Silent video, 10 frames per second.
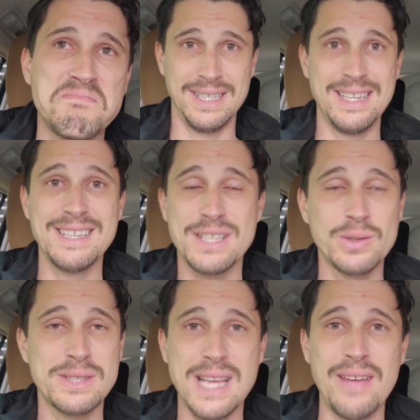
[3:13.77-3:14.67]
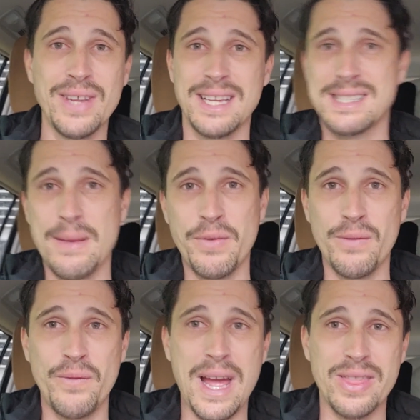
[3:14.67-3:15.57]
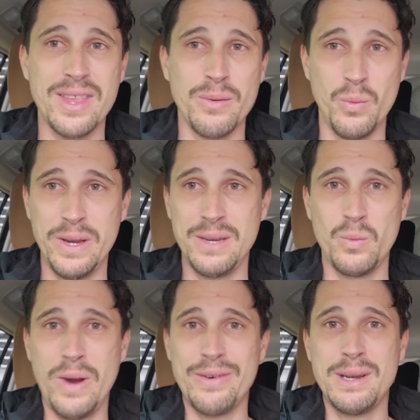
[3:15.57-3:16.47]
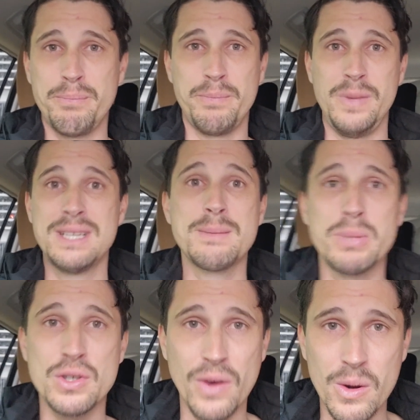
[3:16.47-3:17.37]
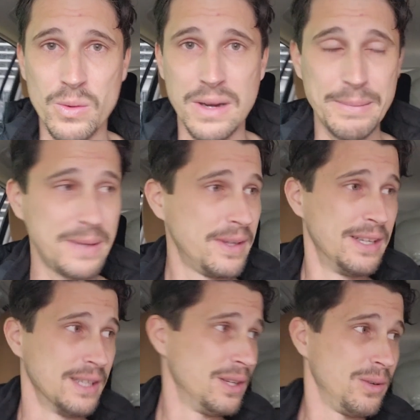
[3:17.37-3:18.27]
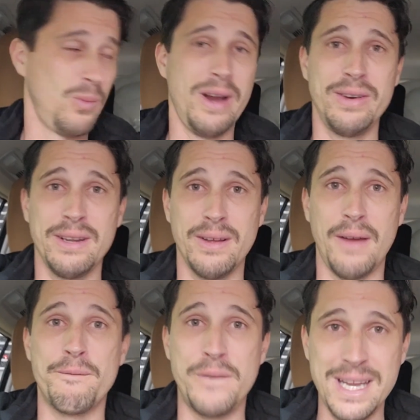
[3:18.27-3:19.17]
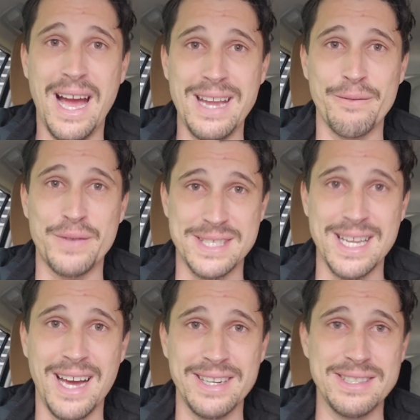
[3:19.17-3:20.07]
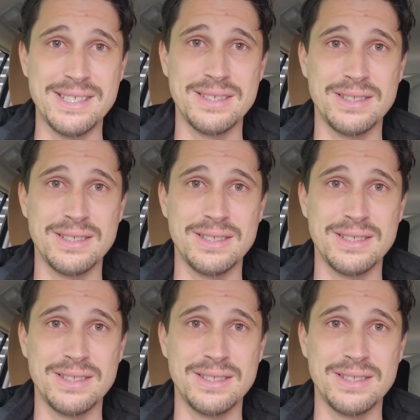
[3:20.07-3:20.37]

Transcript: it is a good saving, except for the fact that we're in a Nissan Patrol. I mean, we're in a V8 for starters.